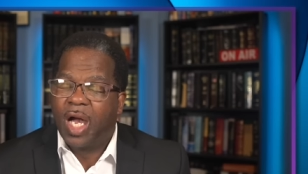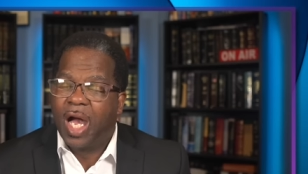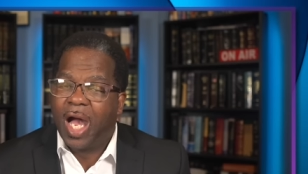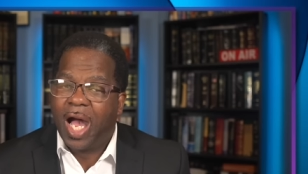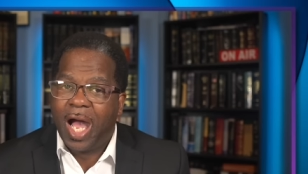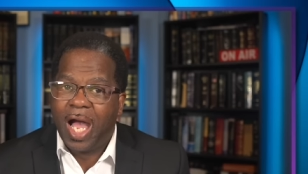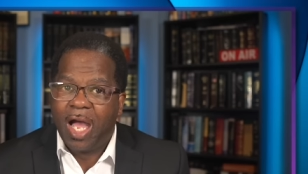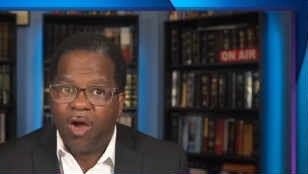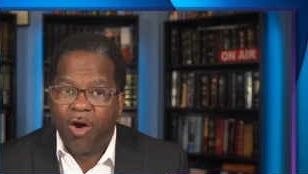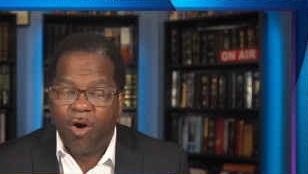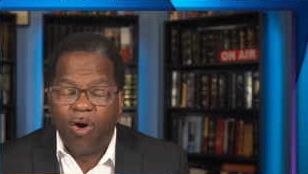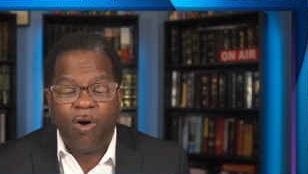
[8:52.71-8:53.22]

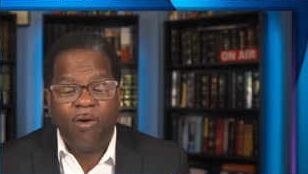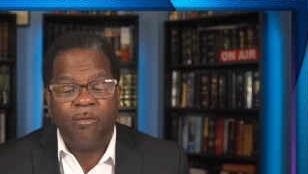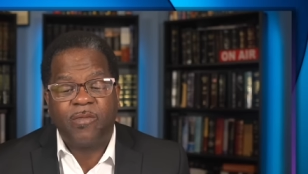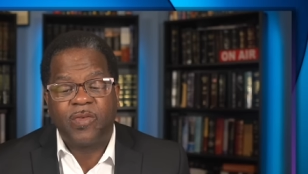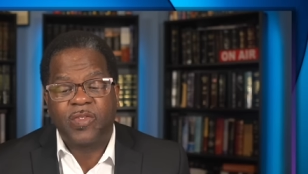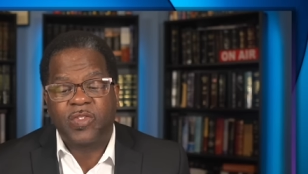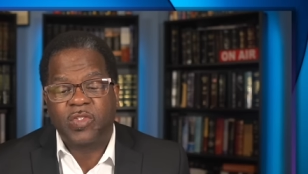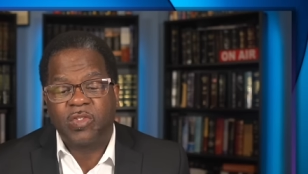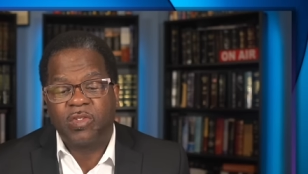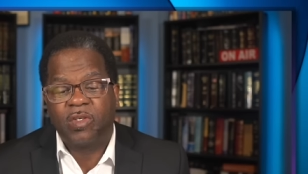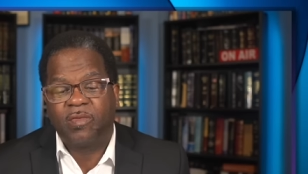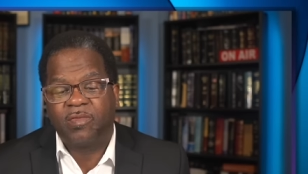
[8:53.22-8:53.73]
A high
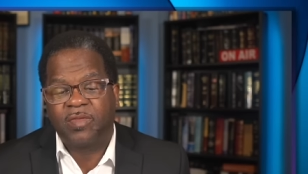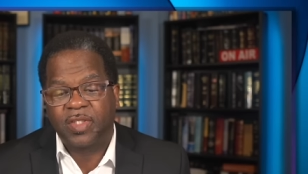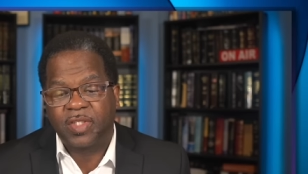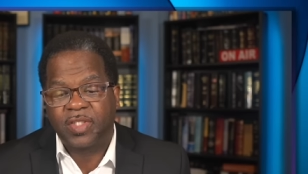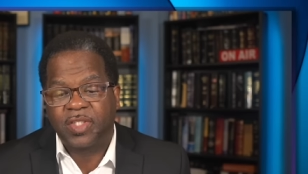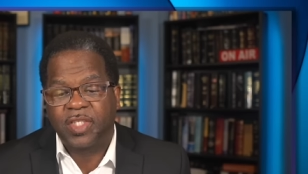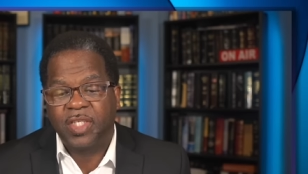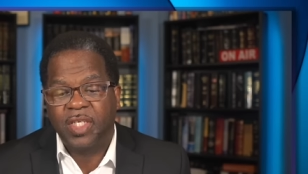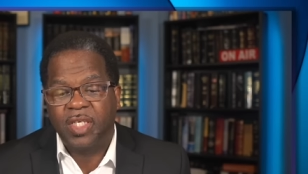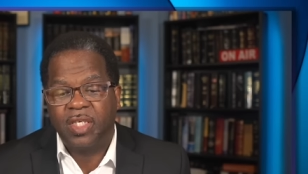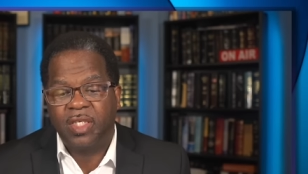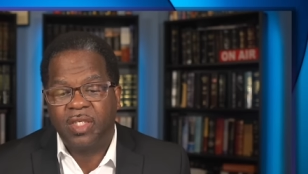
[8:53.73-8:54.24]
officer
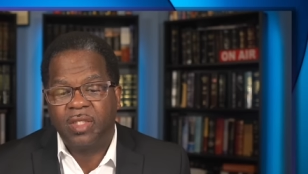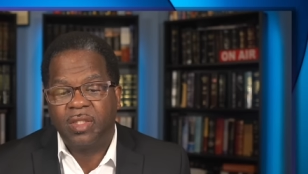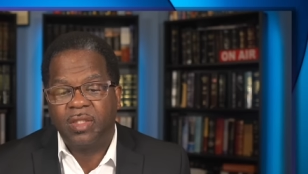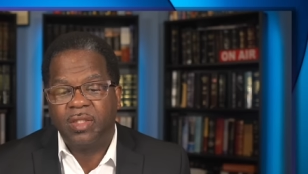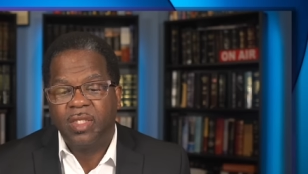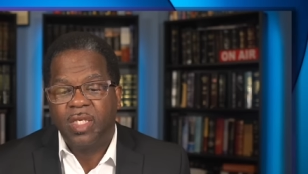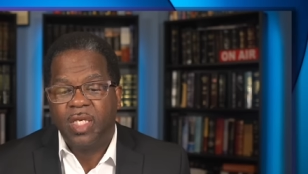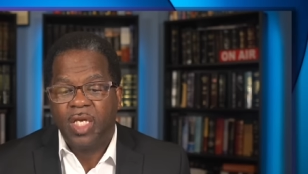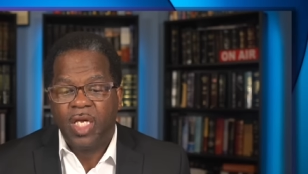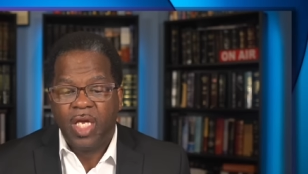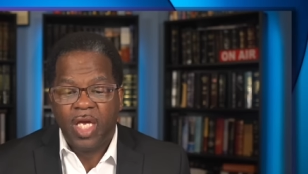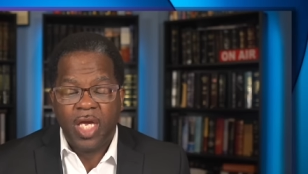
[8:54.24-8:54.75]
of the
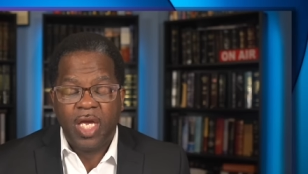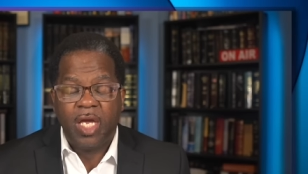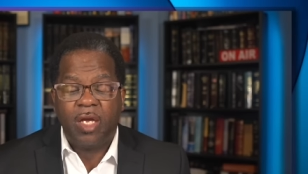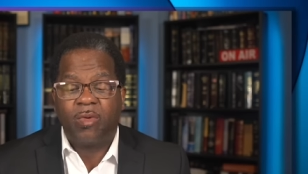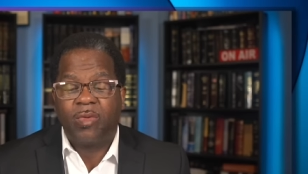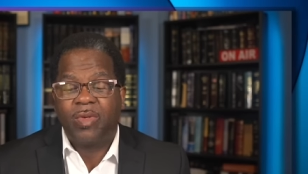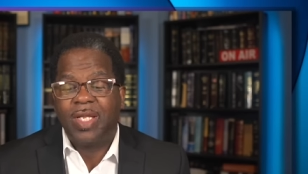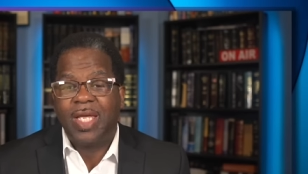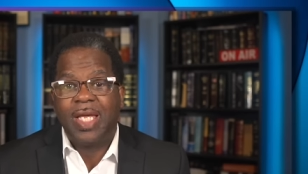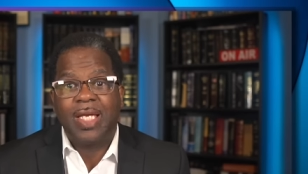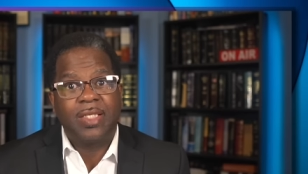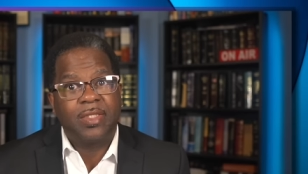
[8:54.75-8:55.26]
king,
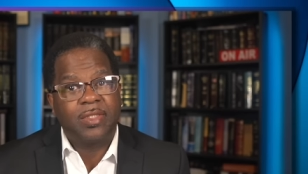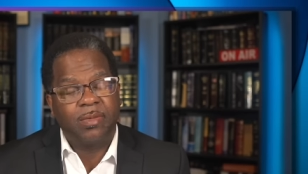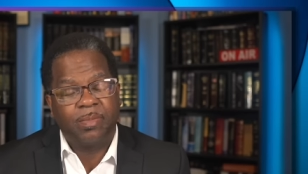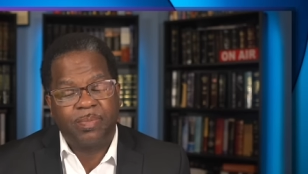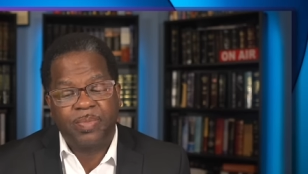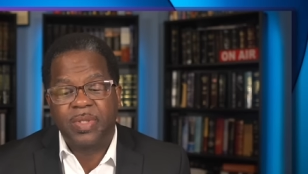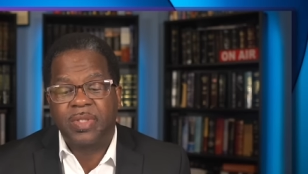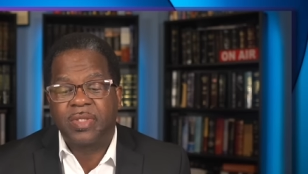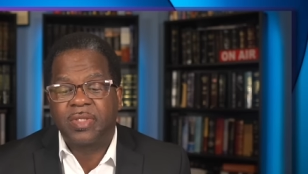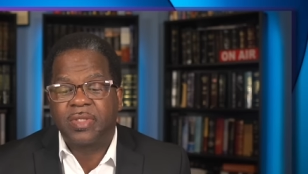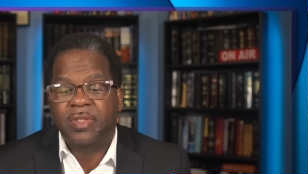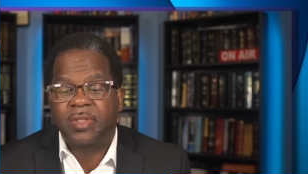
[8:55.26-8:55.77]
Herod
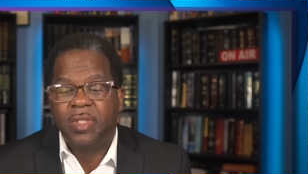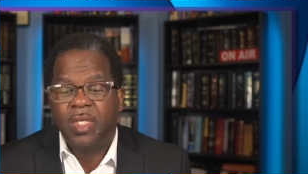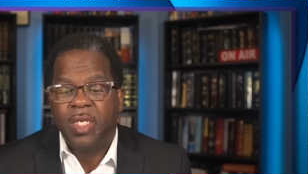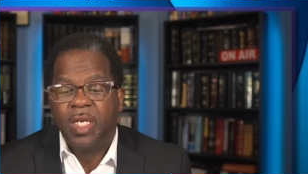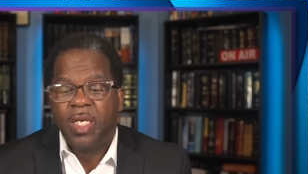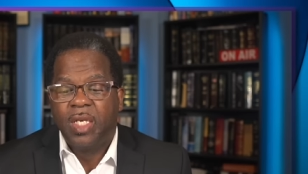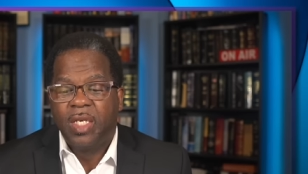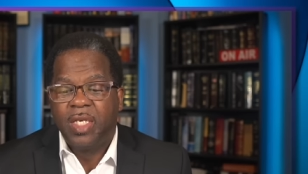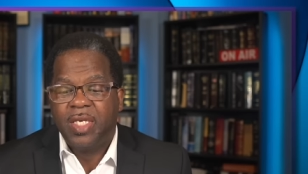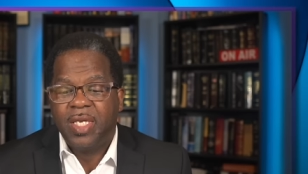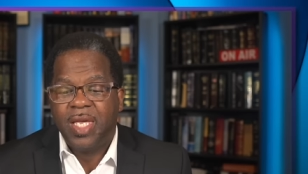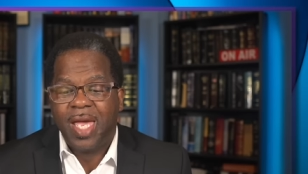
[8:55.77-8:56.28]
Antipas,
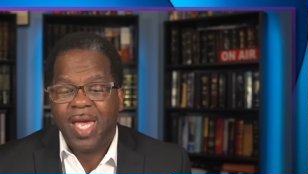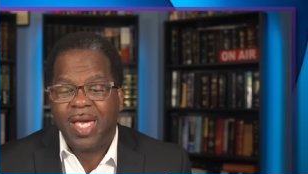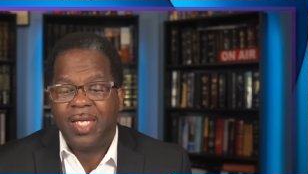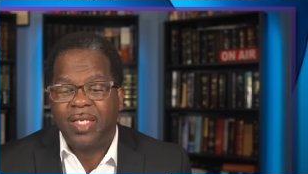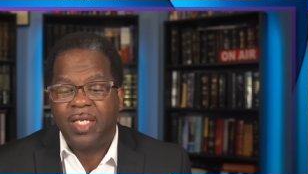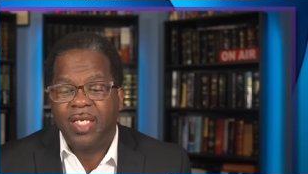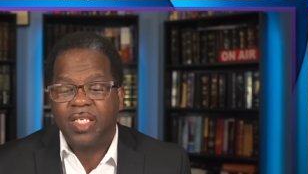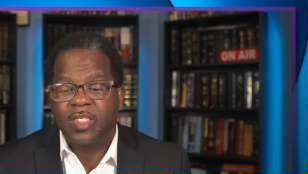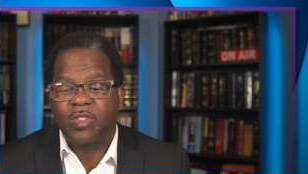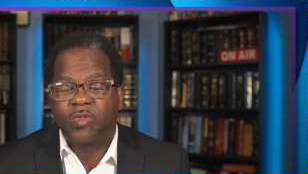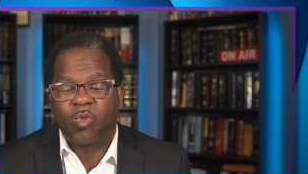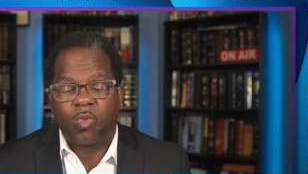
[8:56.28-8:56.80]
he
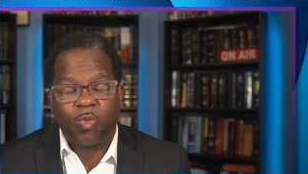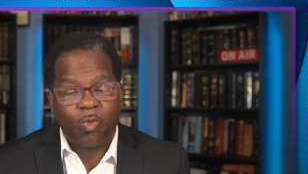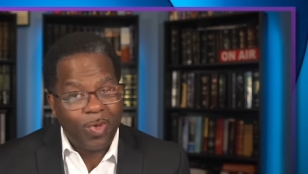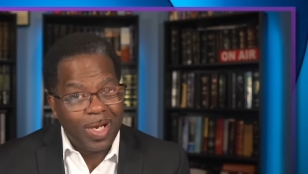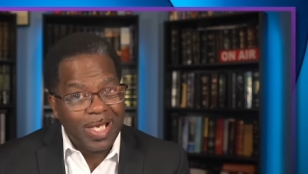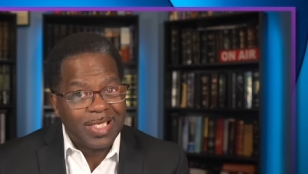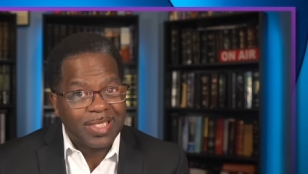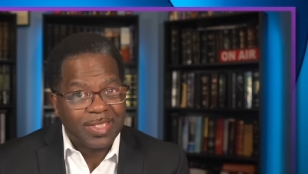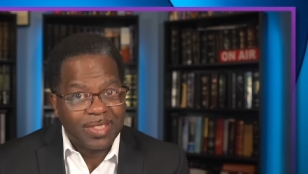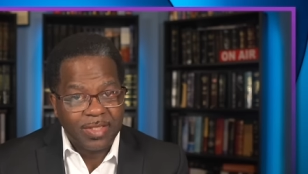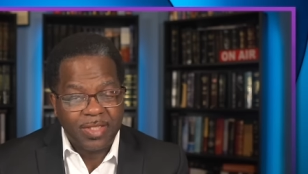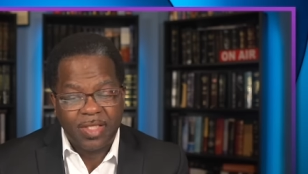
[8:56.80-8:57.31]
had his
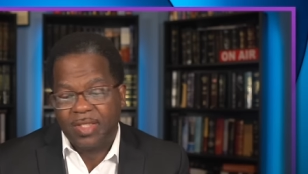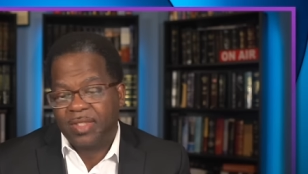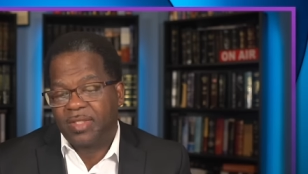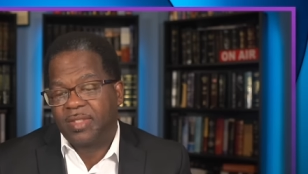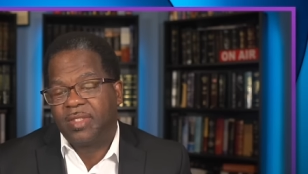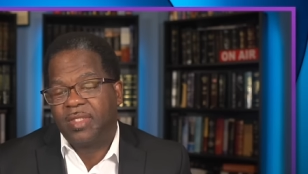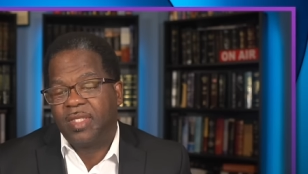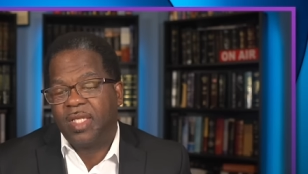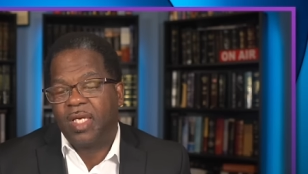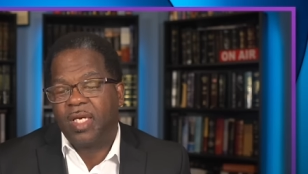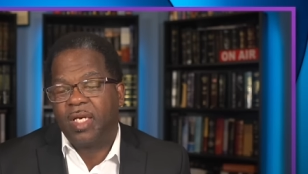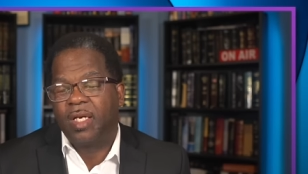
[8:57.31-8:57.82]

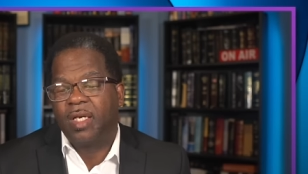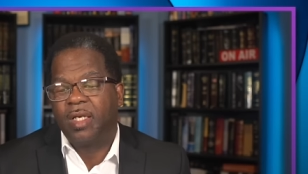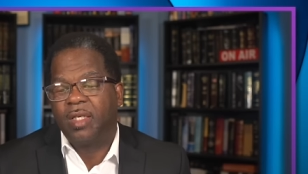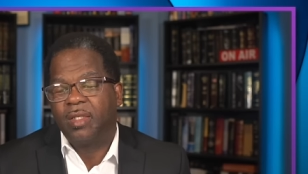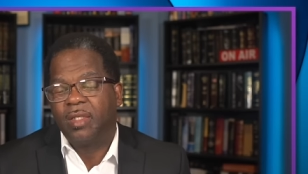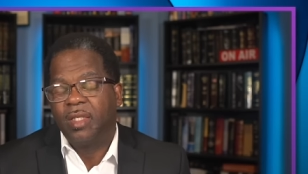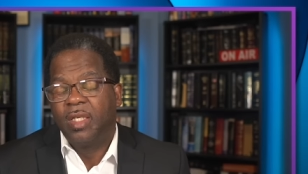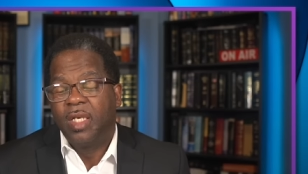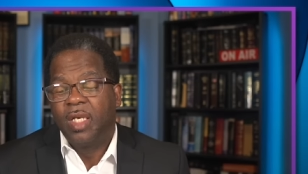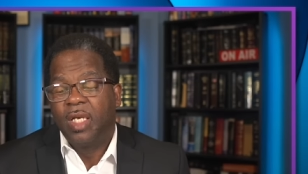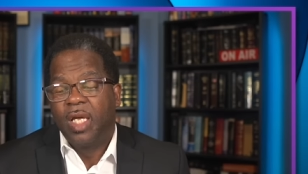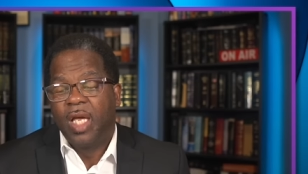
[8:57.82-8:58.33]
residence
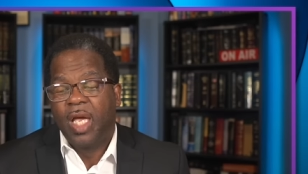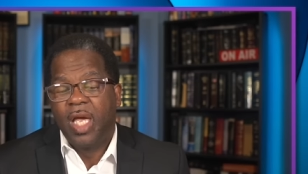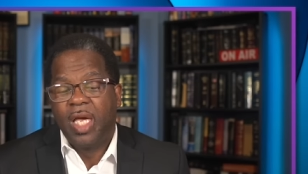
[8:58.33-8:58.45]
there,